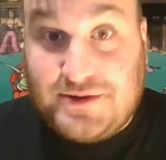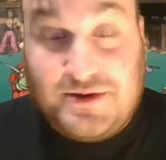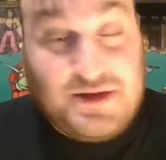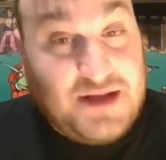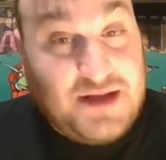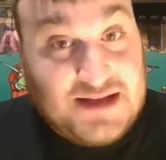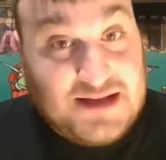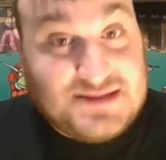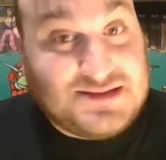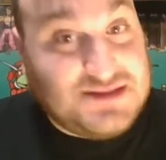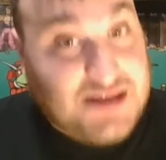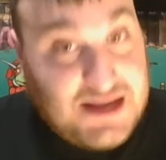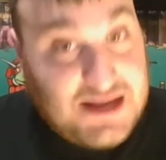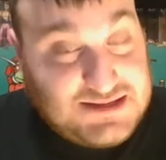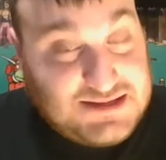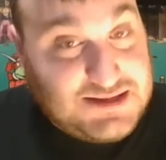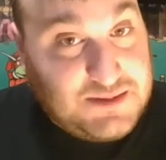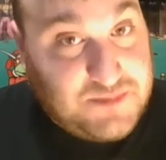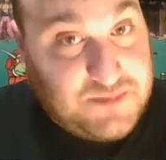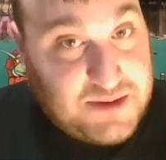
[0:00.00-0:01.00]
Yes,
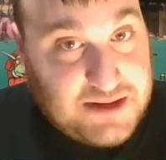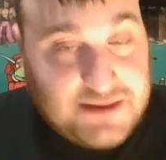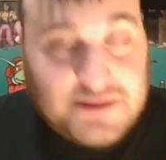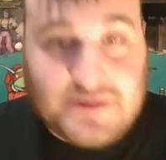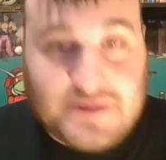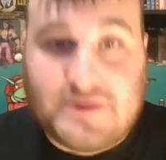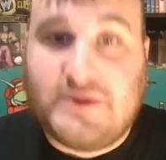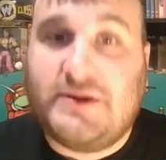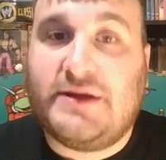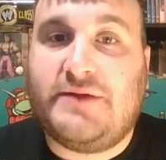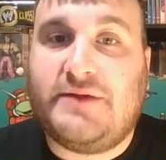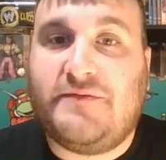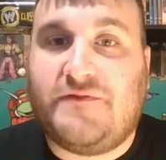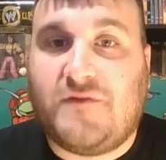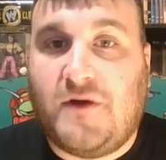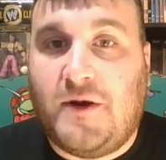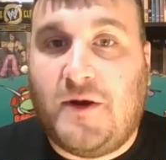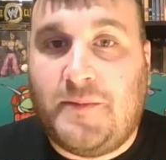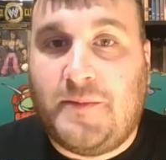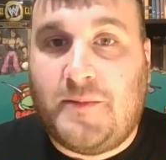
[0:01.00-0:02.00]
Yancey Butler
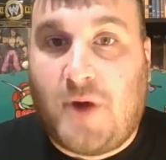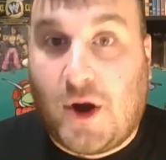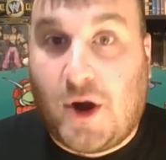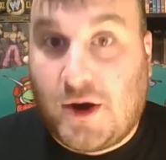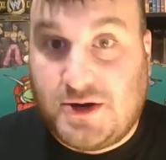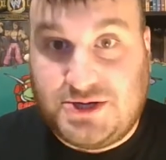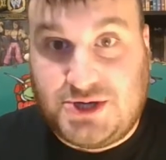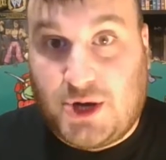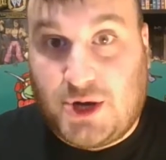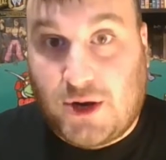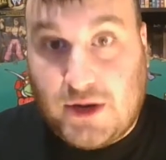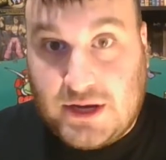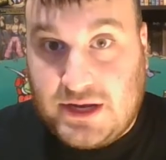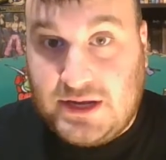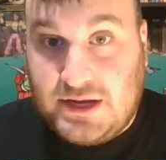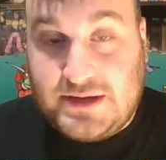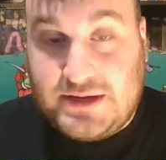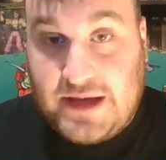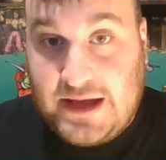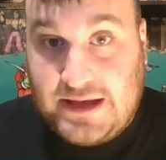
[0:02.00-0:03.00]
from Hard
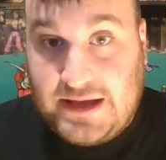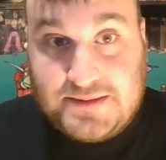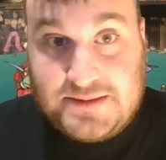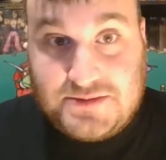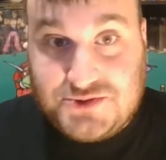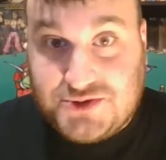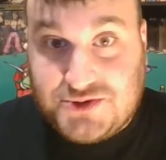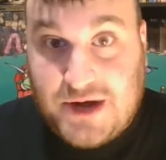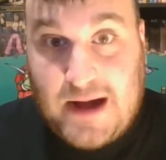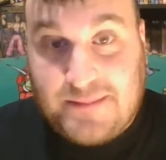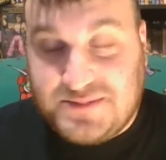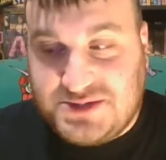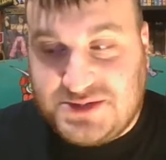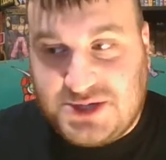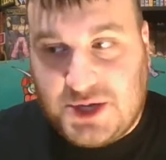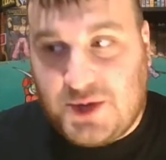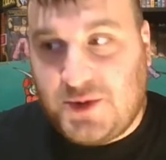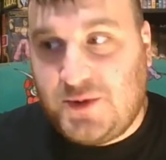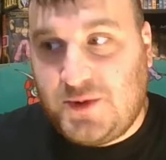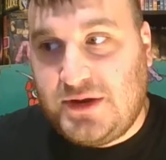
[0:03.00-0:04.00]
Target and Drop
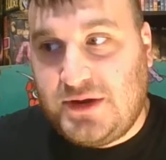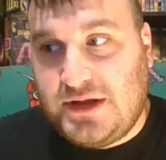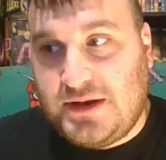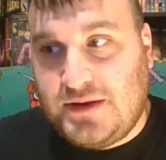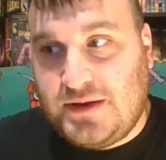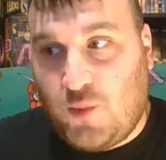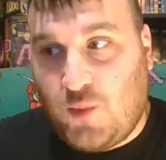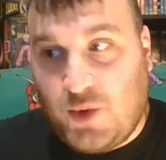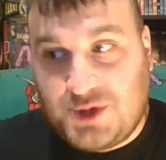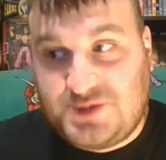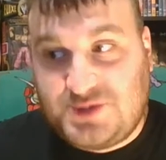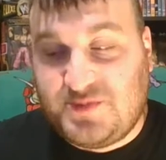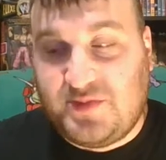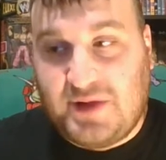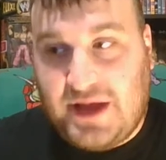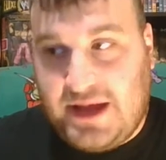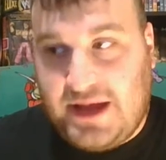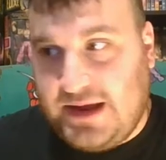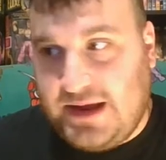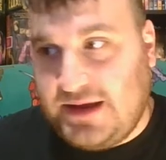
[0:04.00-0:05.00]
Zone and
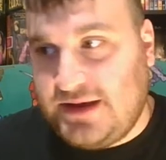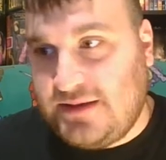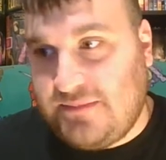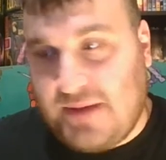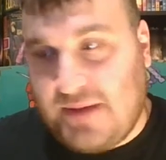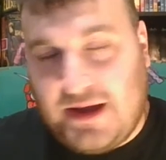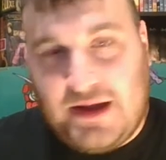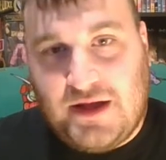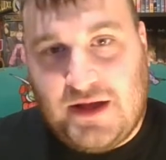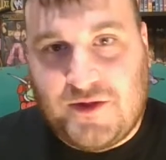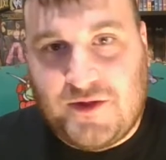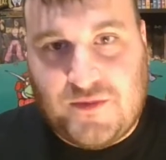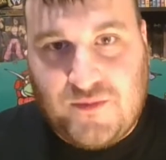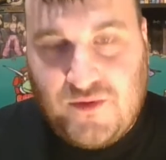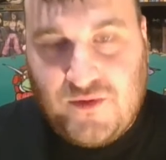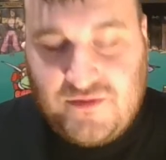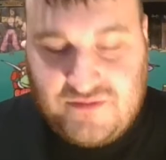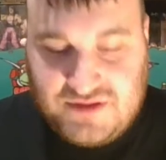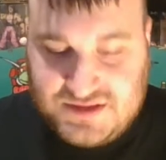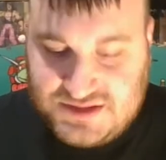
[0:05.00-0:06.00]
Witchblade and many other
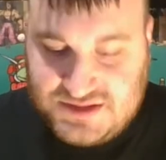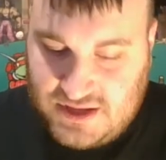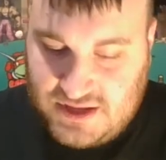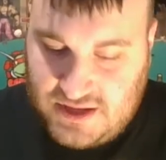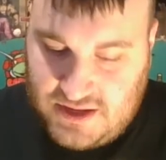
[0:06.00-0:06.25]
movies.